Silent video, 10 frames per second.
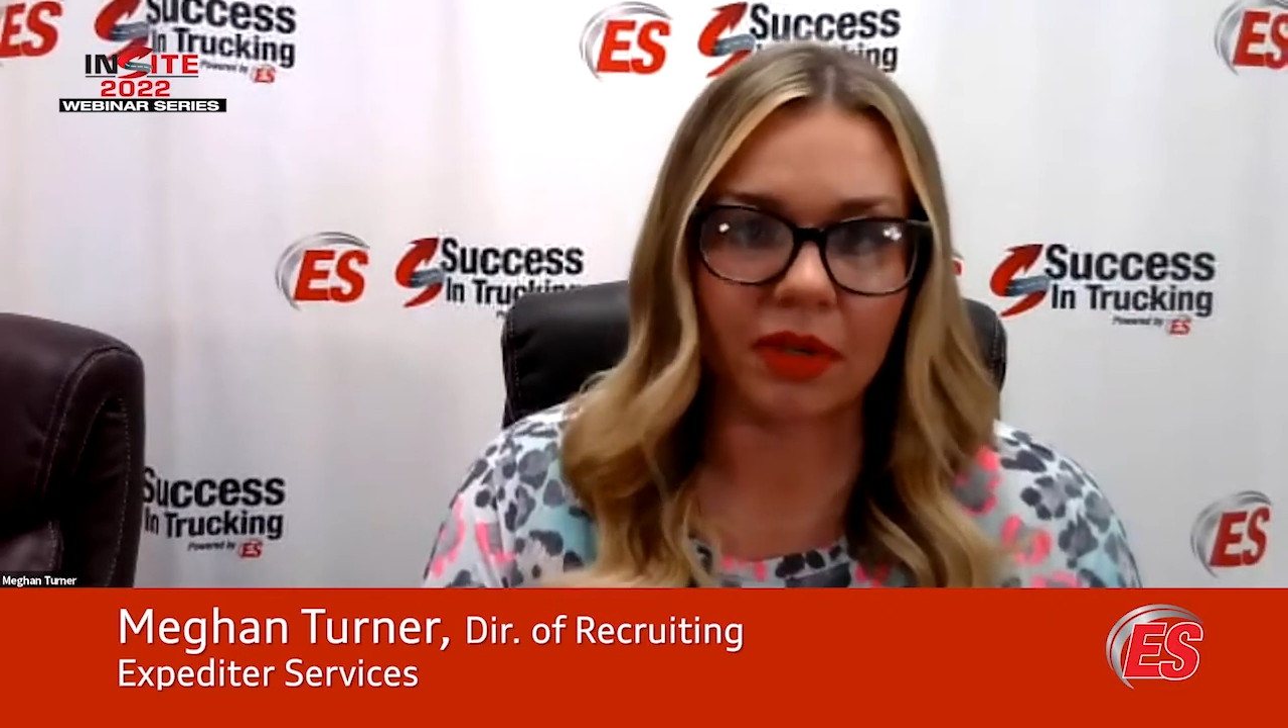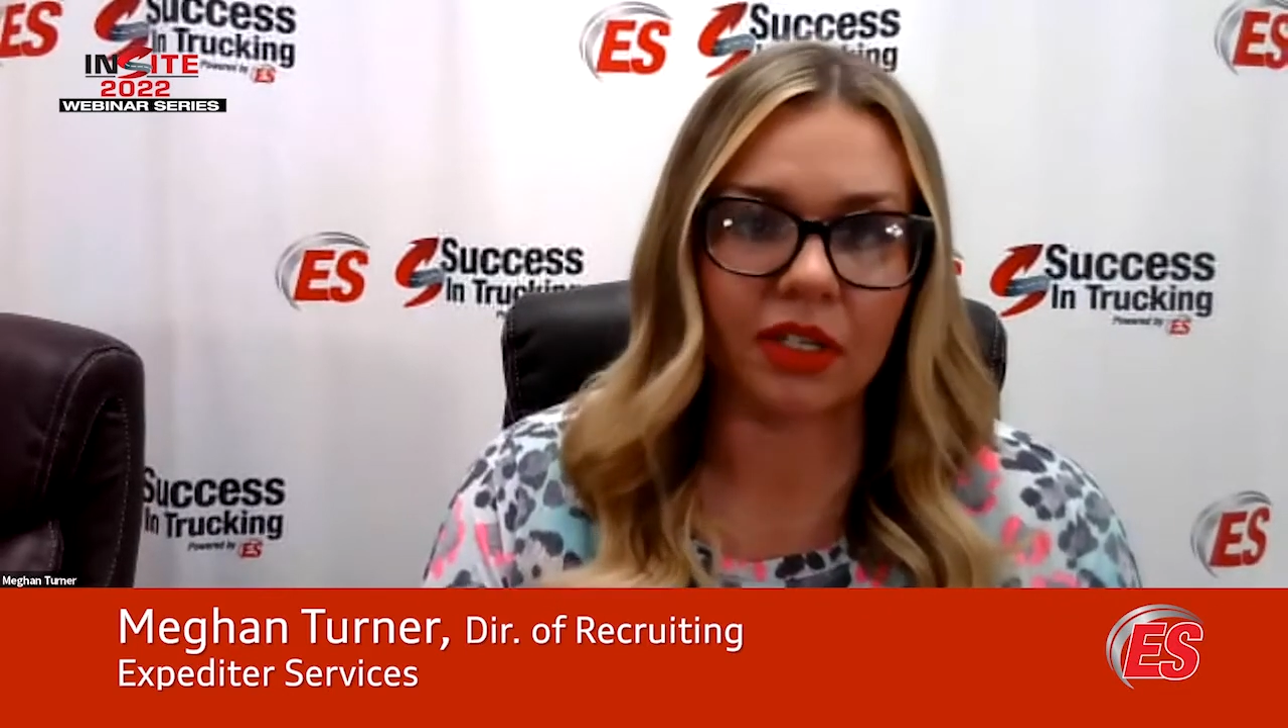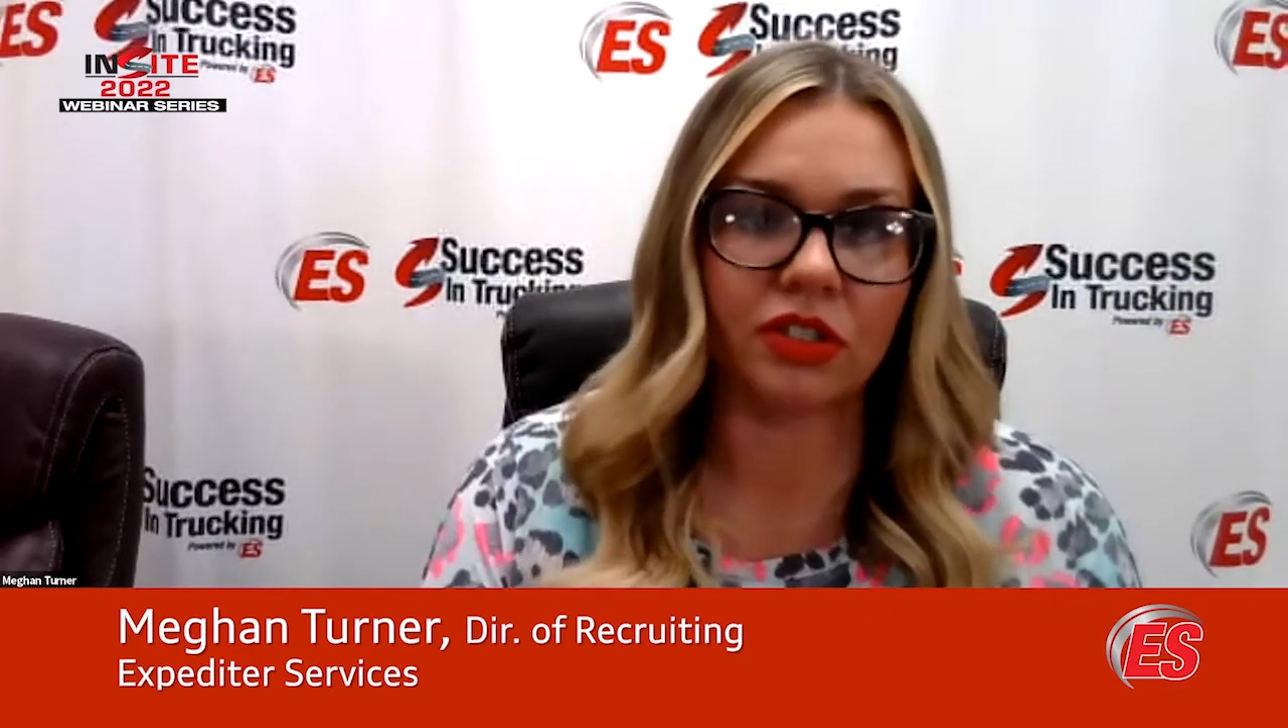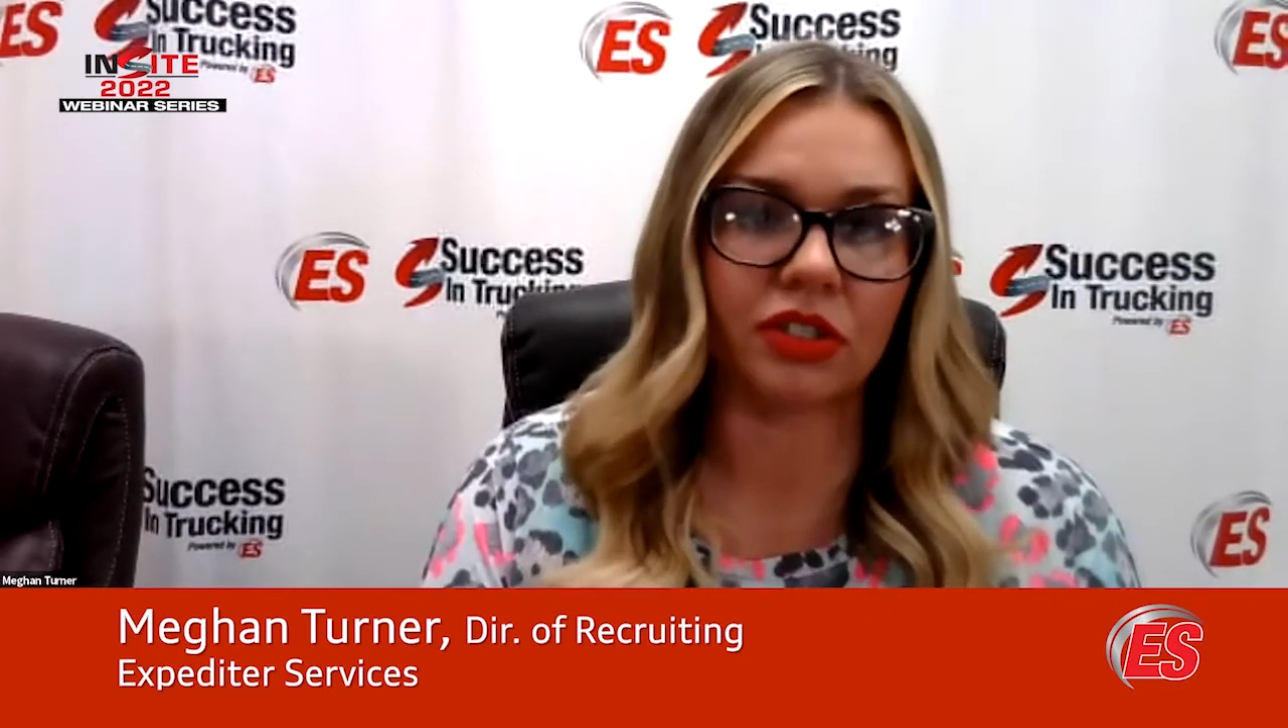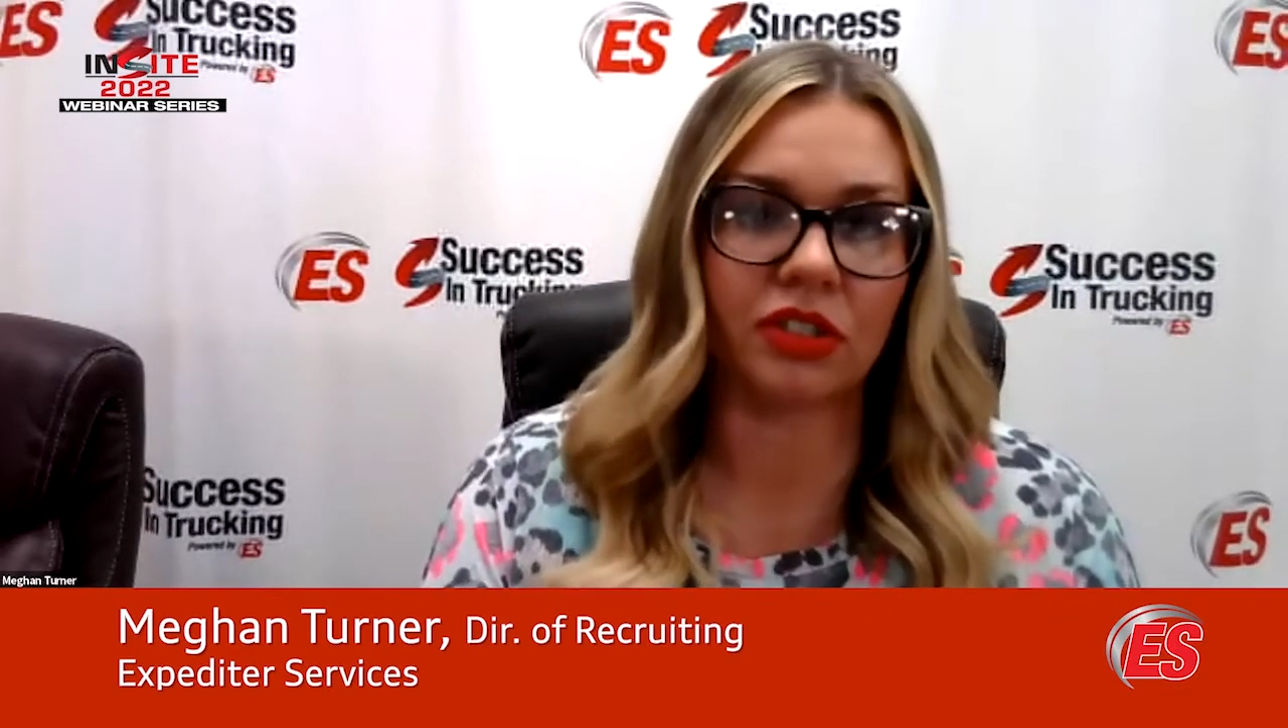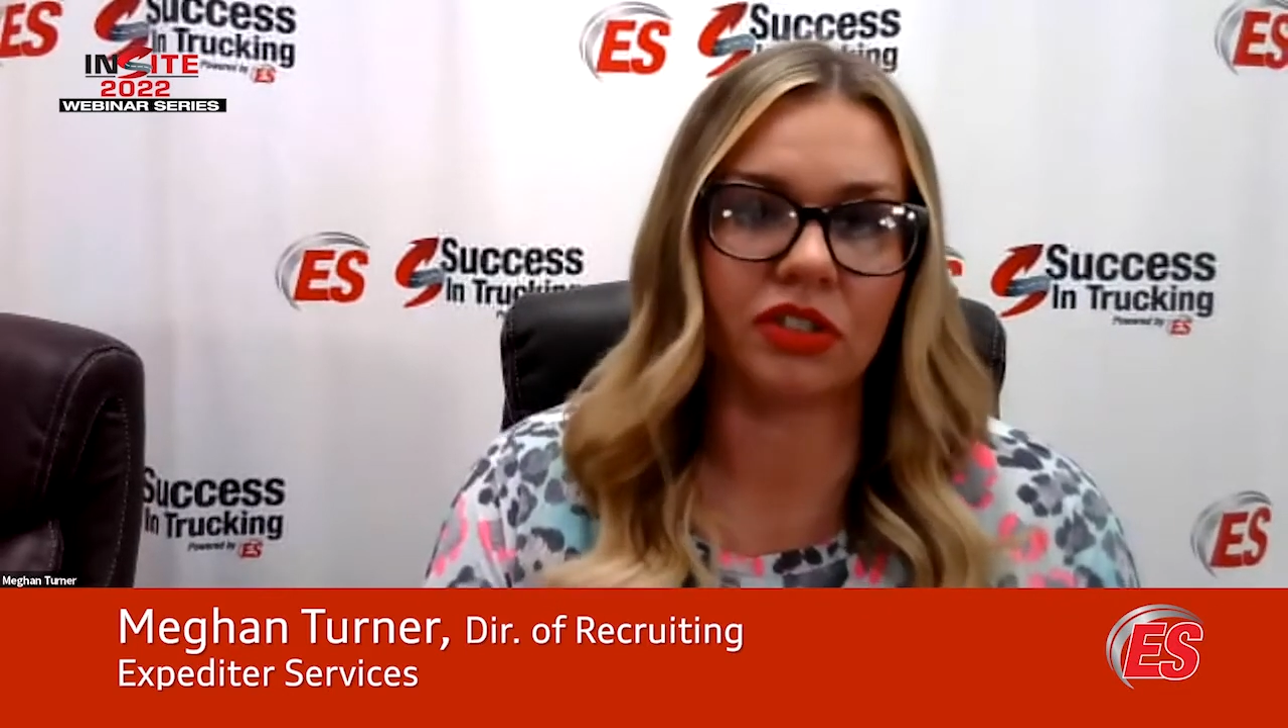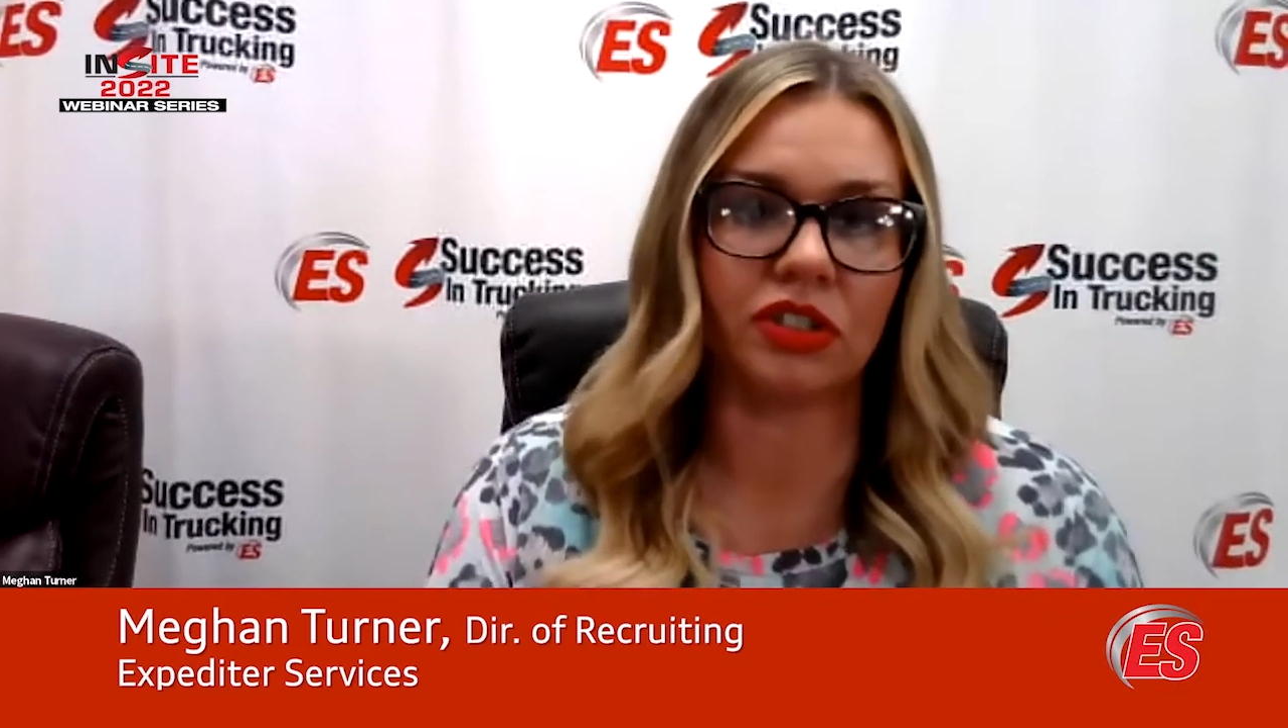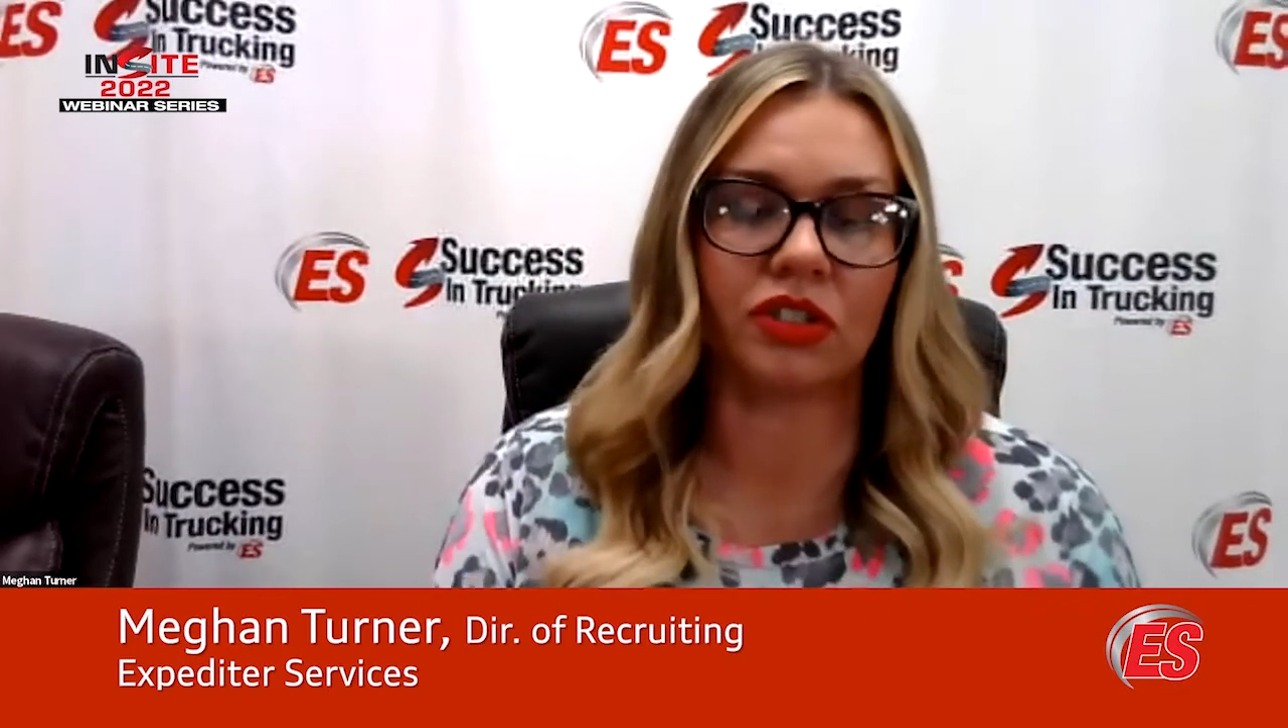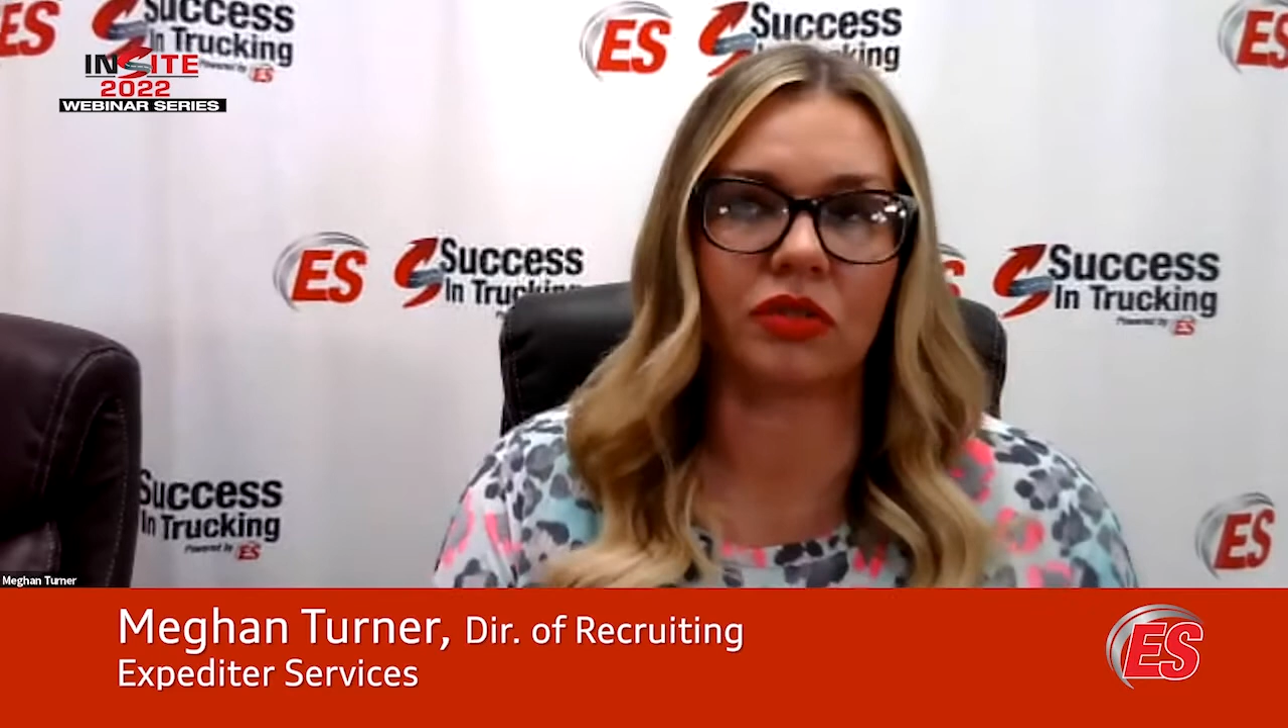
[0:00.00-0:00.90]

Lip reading: but just